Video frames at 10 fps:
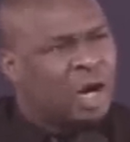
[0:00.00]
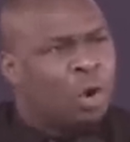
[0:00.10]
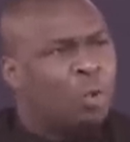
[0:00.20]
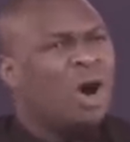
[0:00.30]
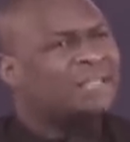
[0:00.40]

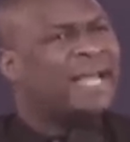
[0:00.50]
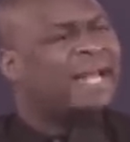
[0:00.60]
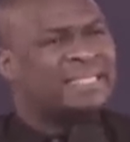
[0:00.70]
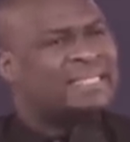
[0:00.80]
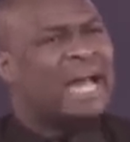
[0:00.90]
What then
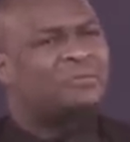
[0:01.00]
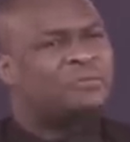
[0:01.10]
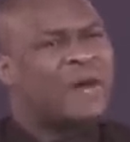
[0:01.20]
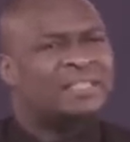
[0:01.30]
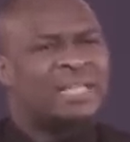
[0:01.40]
is the
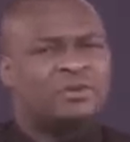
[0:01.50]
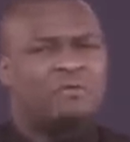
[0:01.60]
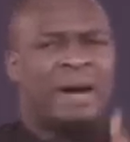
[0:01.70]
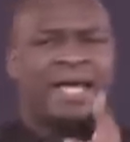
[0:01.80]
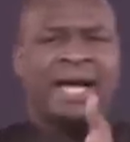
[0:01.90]
advantage
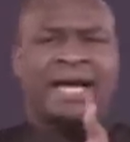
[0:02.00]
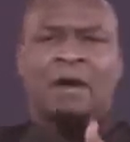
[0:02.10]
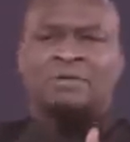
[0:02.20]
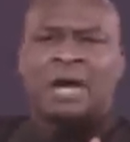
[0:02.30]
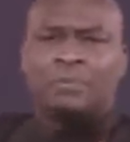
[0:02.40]
of my
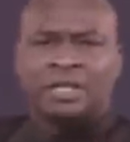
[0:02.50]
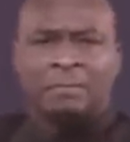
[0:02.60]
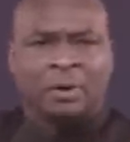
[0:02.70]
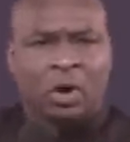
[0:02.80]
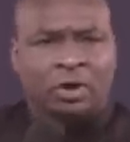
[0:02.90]
encounter with the
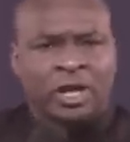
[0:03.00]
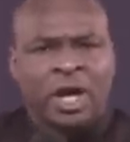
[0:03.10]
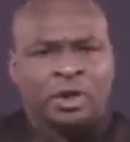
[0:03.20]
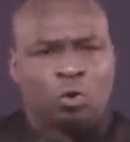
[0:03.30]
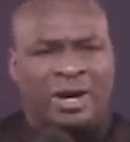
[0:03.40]
blood?
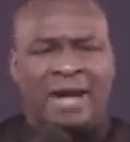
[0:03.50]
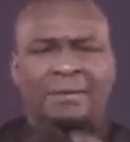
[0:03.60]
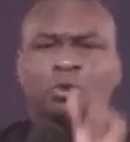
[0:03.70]
You can